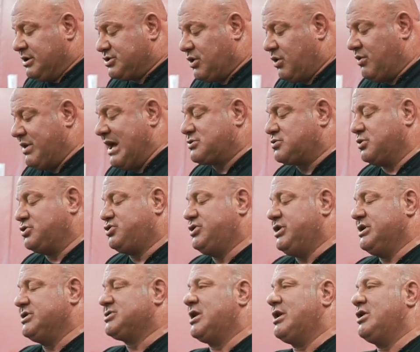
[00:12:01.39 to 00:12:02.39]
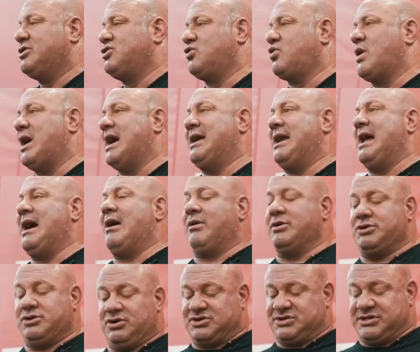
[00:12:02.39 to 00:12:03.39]
So that's what she's gonna do right
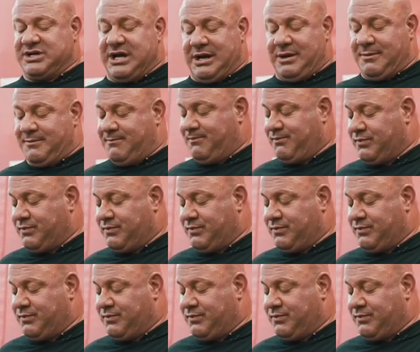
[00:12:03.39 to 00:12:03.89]
now and you'll see.